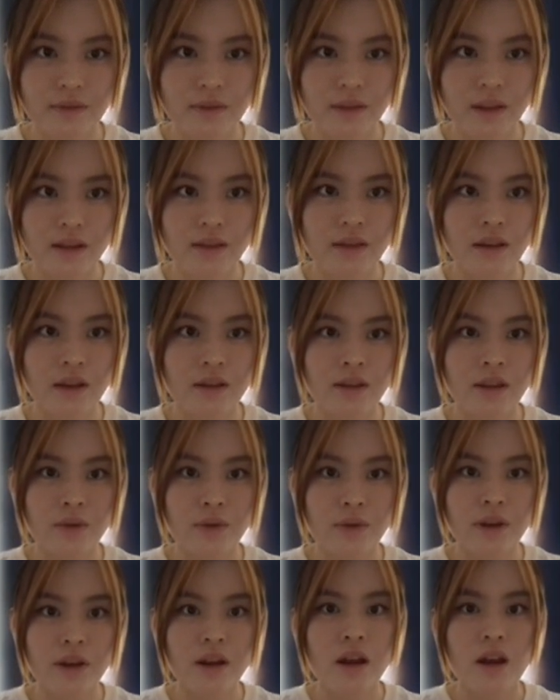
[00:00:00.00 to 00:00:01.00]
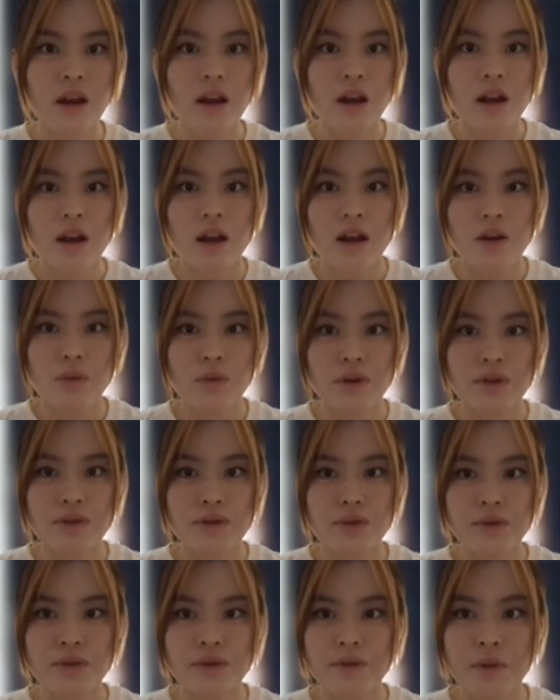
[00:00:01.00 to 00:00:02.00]
And the theory was
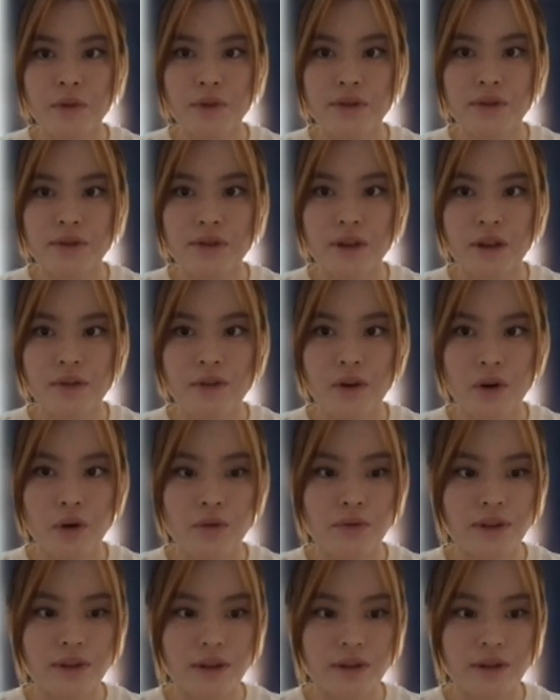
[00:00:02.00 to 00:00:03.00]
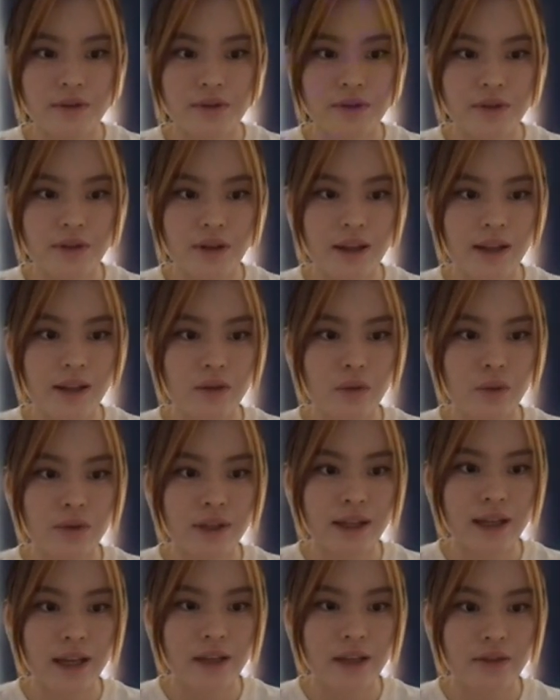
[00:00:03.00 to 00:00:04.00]
chosen for several reasons,
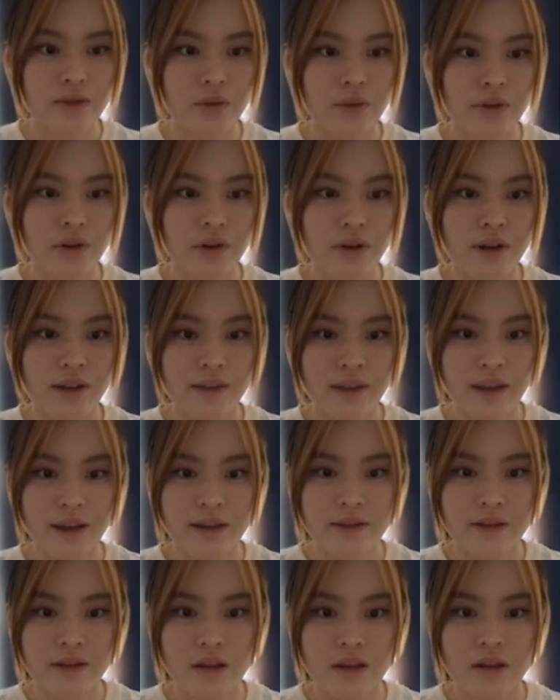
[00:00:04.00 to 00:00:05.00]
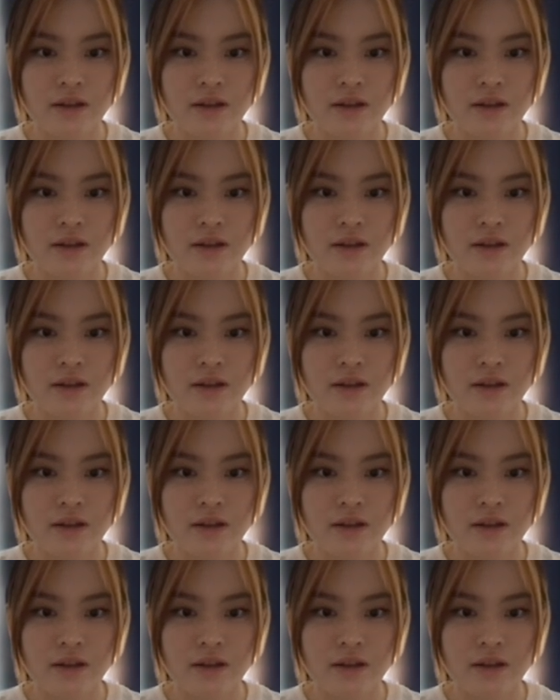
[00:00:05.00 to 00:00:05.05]
including historical context,